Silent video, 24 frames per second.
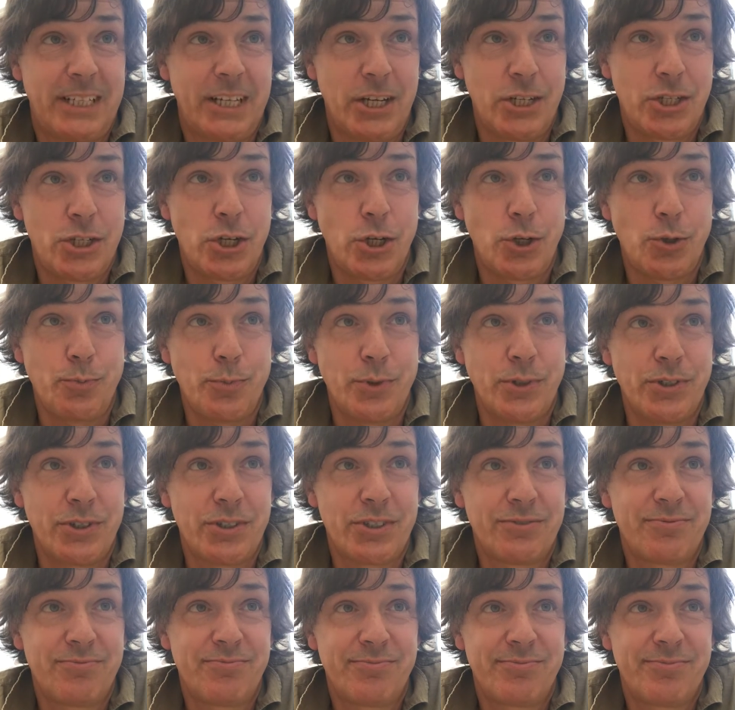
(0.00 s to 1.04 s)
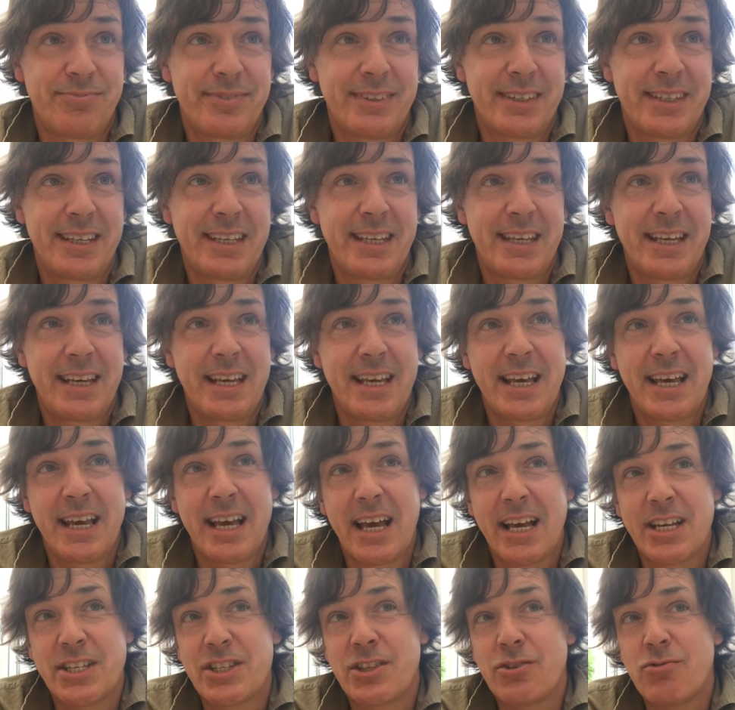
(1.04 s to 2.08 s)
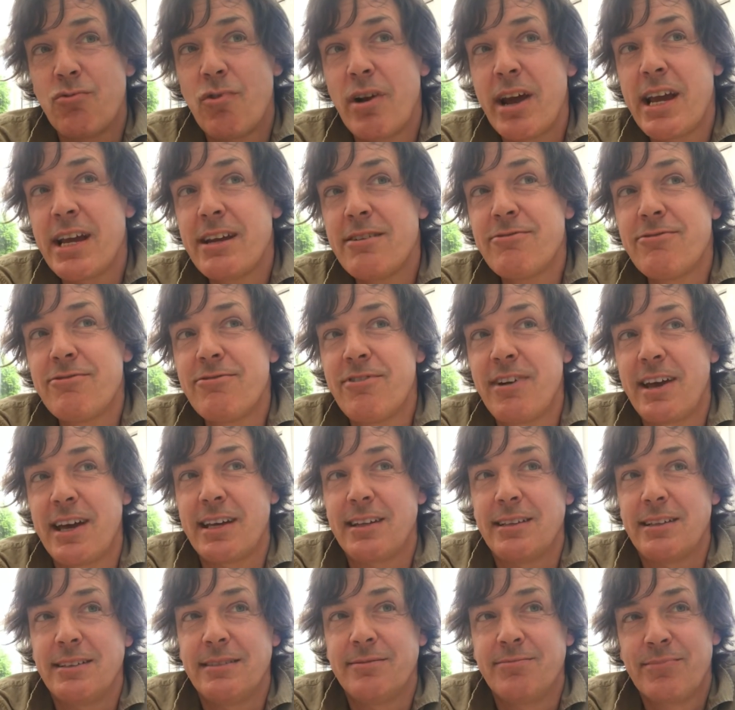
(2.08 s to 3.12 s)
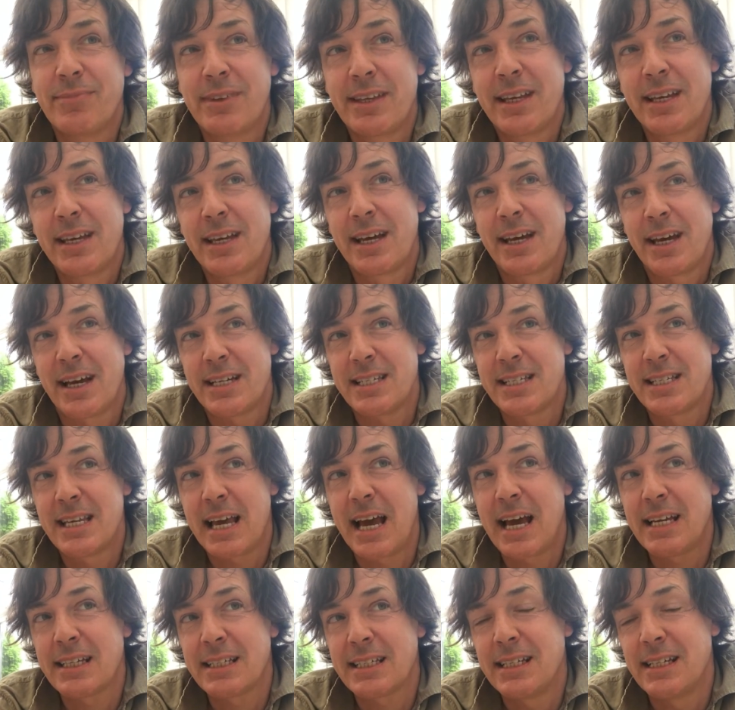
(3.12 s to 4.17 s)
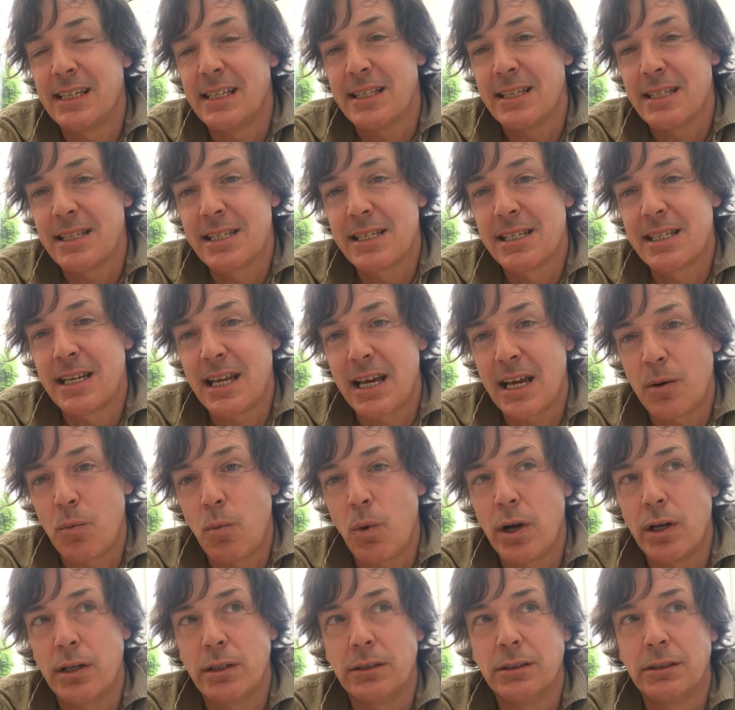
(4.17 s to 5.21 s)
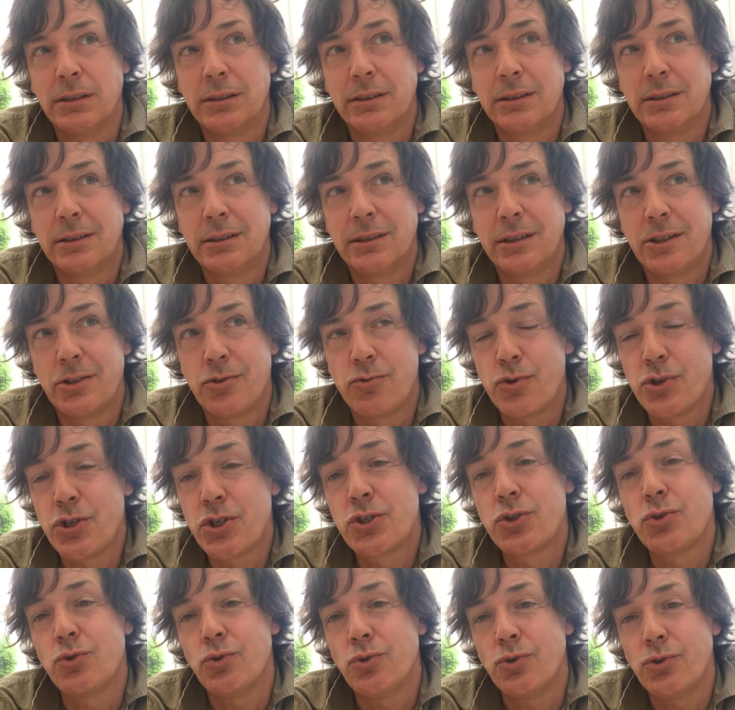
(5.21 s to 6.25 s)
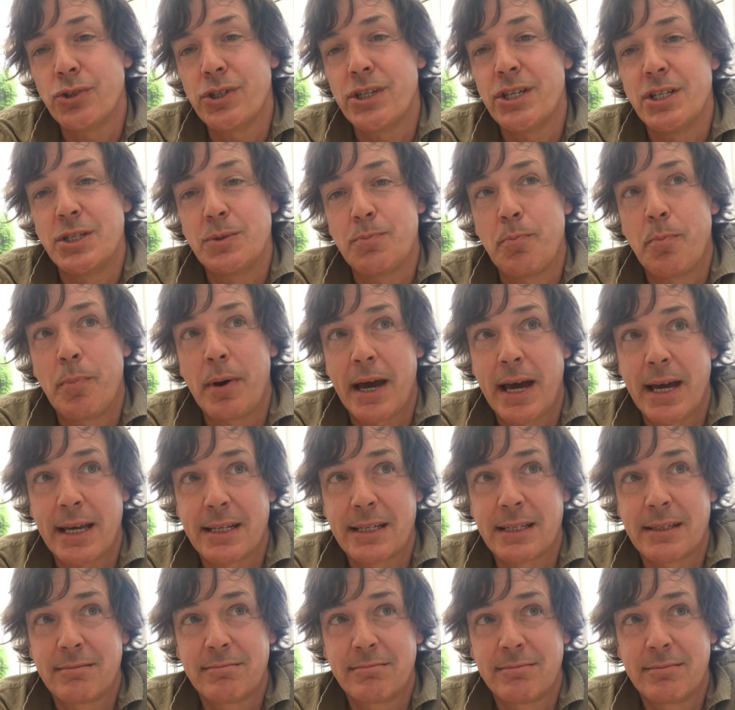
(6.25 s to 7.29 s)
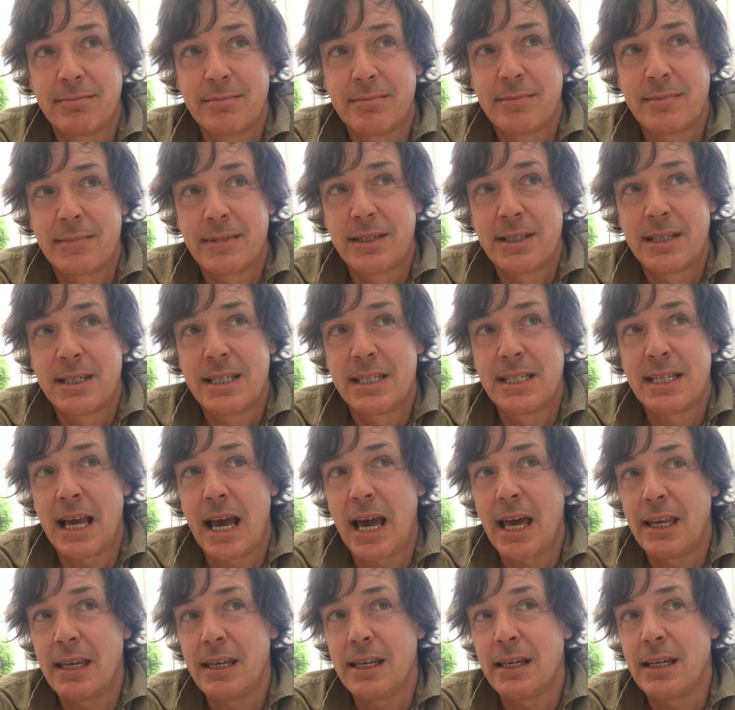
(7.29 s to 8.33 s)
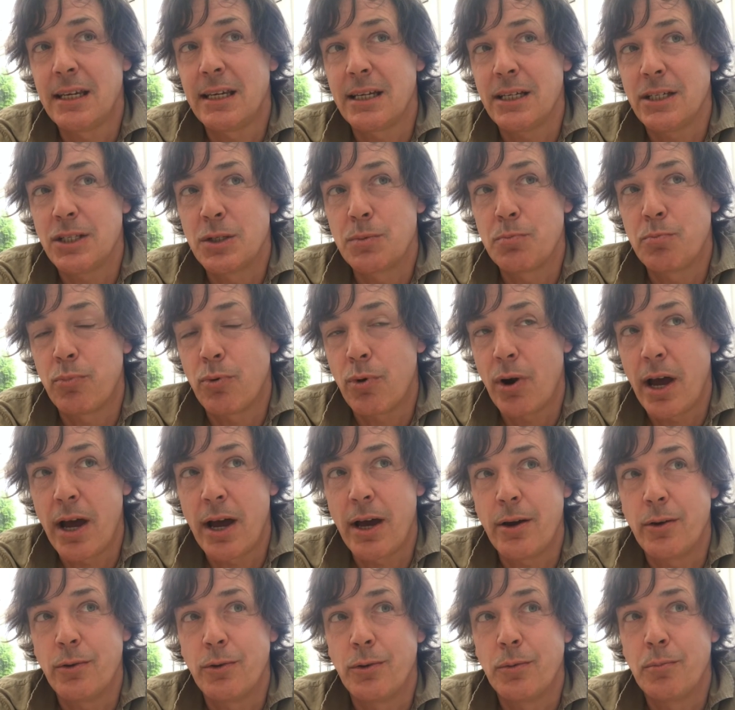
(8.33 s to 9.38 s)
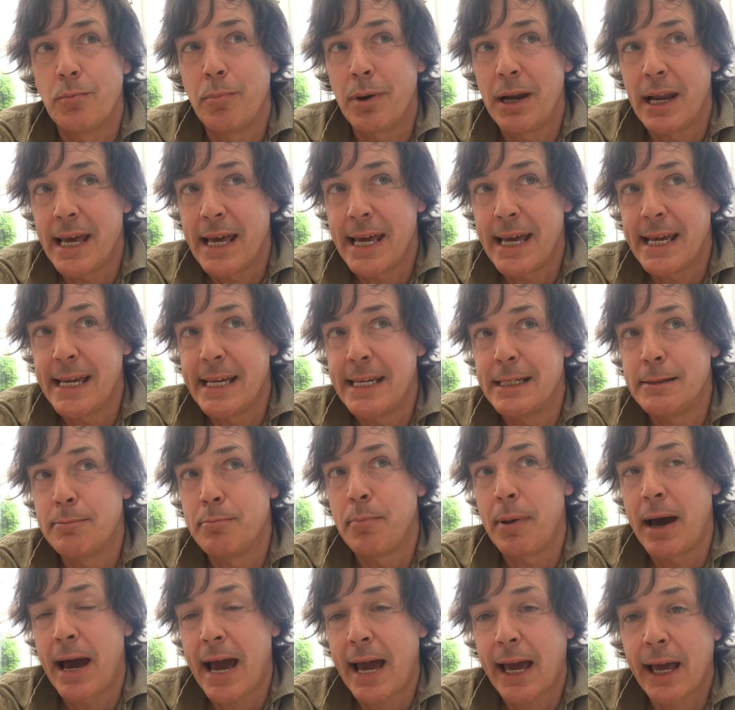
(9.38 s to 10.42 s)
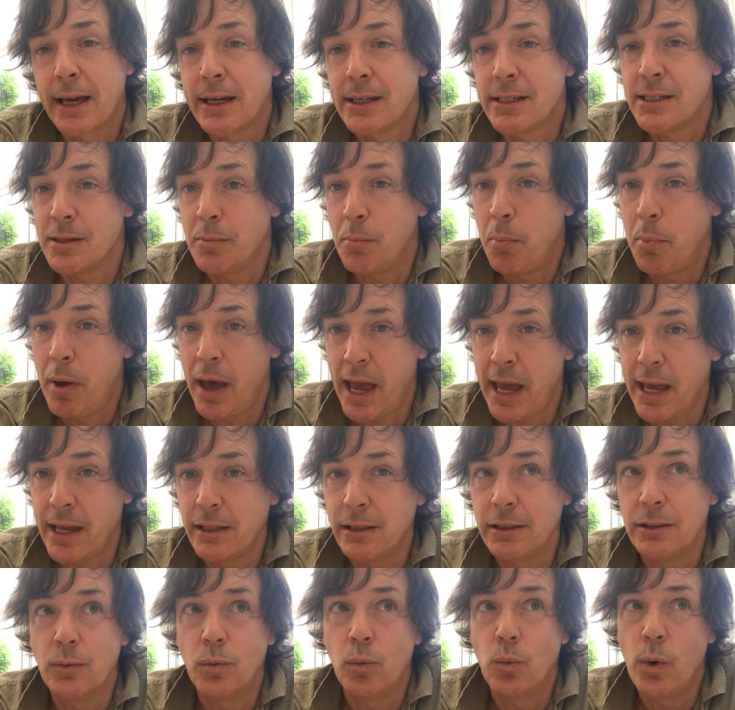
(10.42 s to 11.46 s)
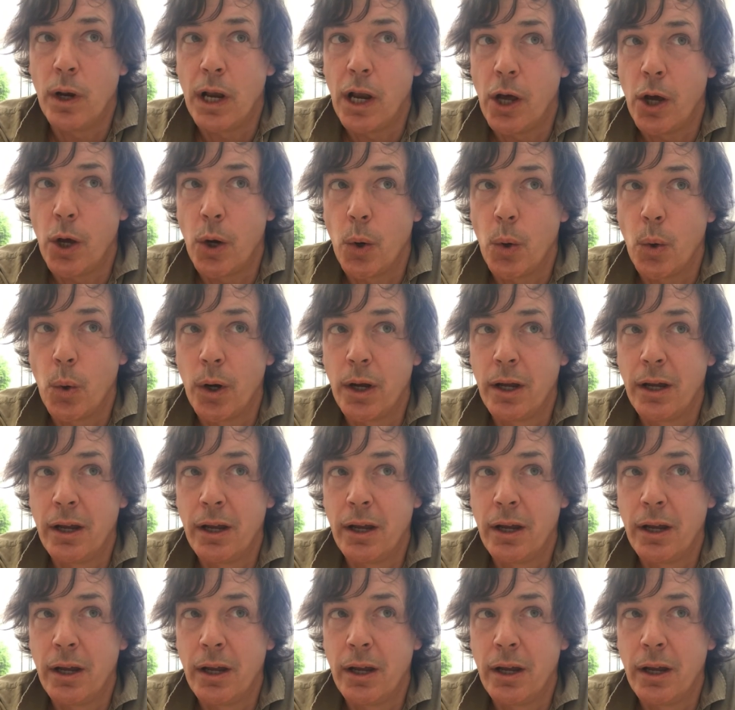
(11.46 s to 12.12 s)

Atonement. As the rain fell, I sat in the stairwell and restored his bat, sanding its brown blade back to pale willow,